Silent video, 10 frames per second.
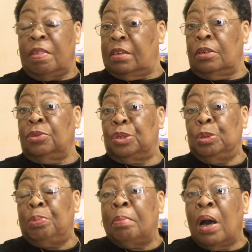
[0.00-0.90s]
There's no
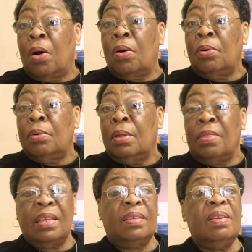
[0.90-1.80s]
super mall.
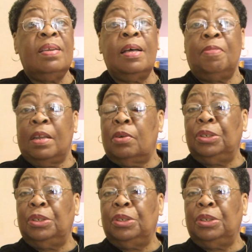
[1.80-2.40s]
There's nothing.